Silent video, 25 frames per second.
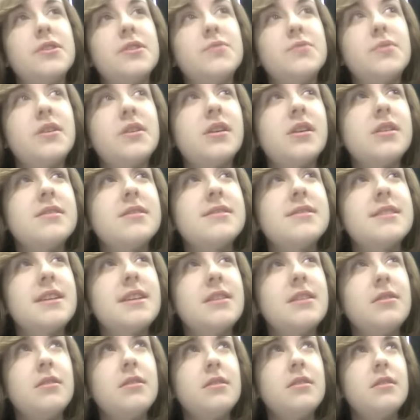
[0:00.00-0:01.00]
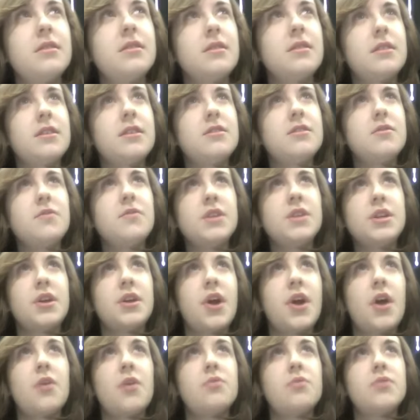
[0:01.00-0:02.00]
because in the
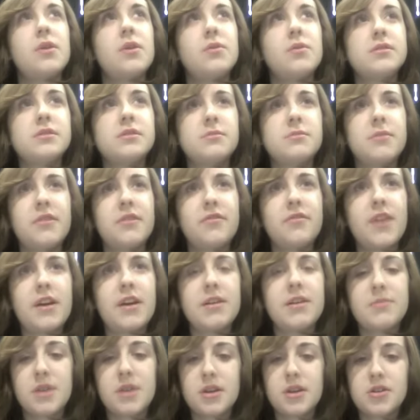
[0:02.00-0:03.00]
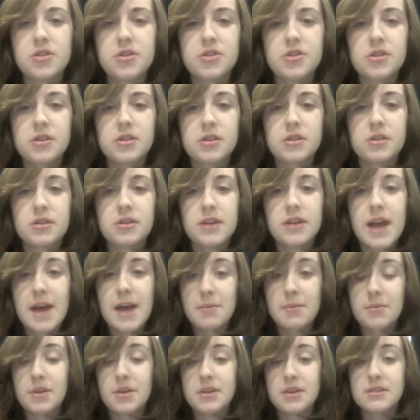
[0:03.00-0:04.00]
video there wasn't very much
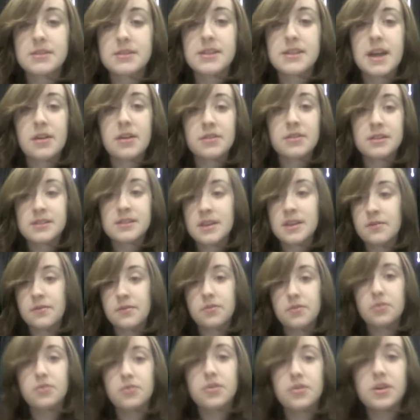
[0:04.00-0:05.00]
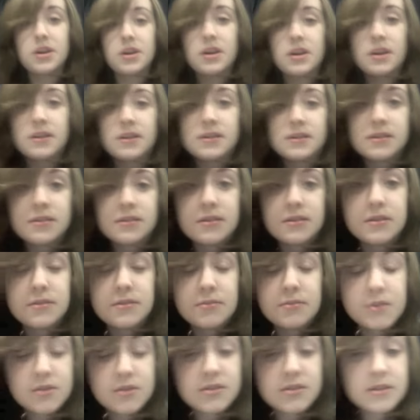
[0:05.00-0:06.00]
ambient sound except for the
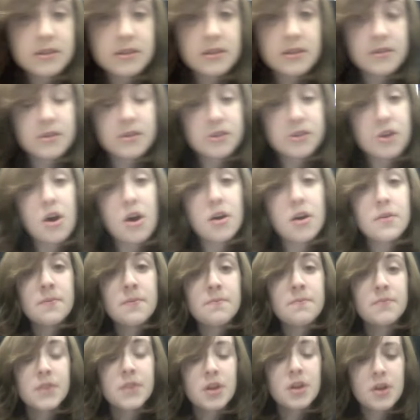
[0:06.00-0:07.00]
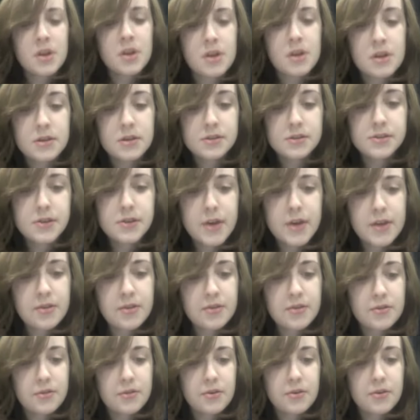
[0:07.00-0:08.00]
song. So I
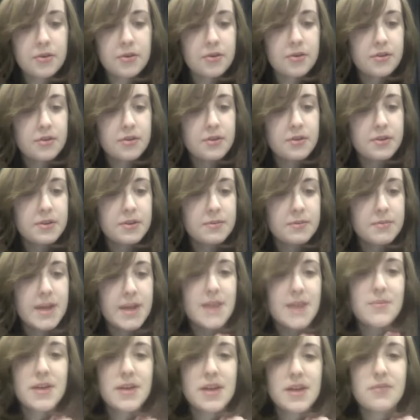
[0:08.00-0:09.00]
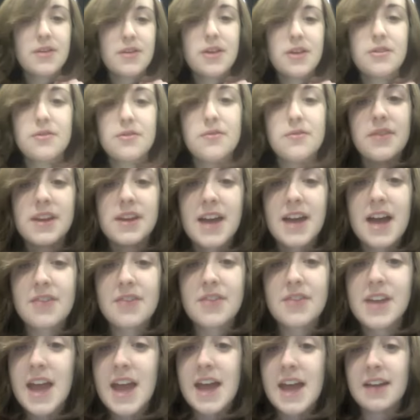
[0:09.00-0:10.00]
thought maybe if I could fit it
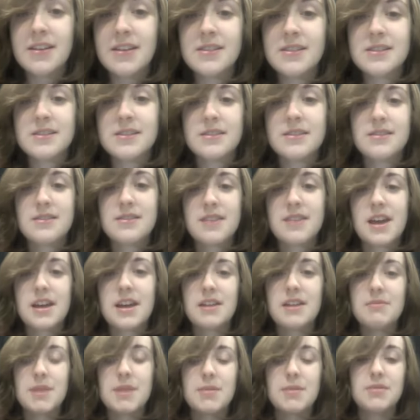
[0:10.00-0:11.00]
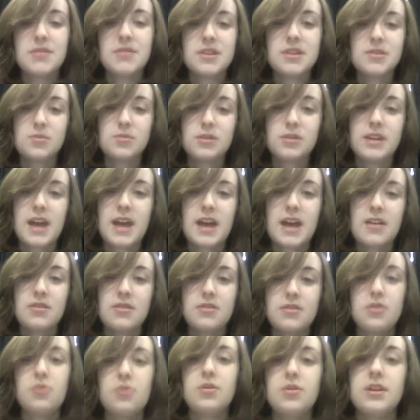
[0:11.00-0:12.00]
at the end, then maybe this would get
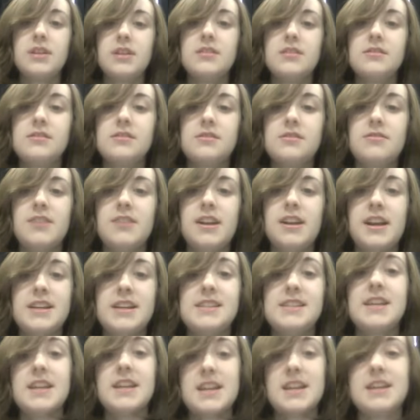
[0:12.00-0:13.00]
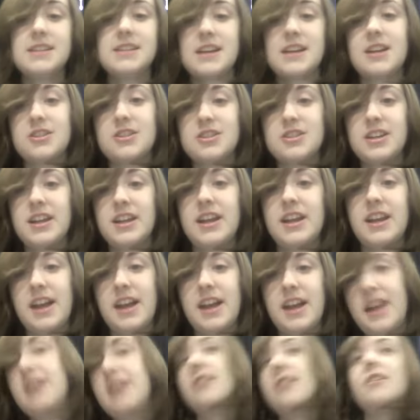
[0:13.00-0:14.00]
the audience to realise that it is actually
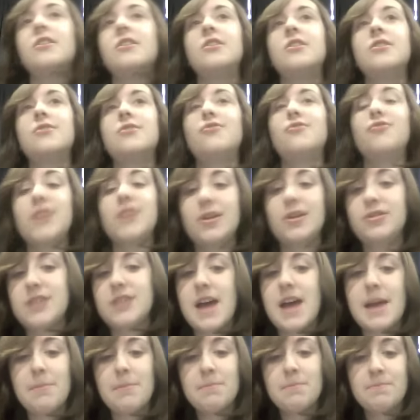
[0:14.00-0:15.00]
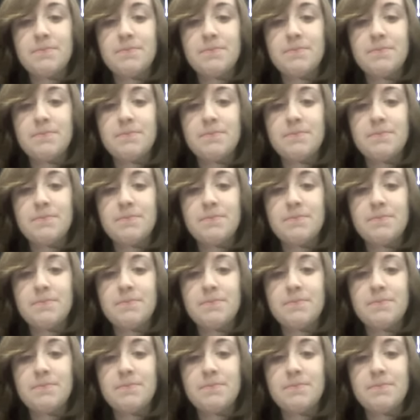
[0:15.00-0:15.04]
like real time.